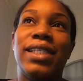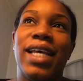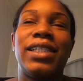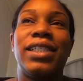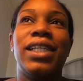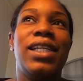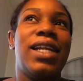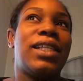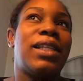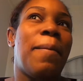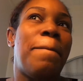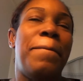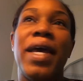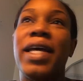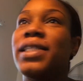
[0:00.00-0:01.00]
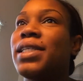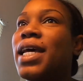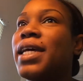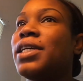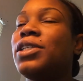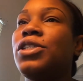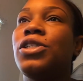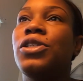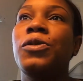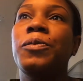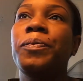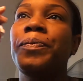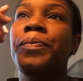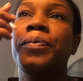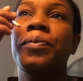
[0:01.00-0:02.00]
That's actually not the best I can
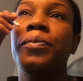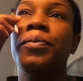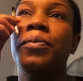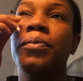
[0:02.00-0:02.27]
do.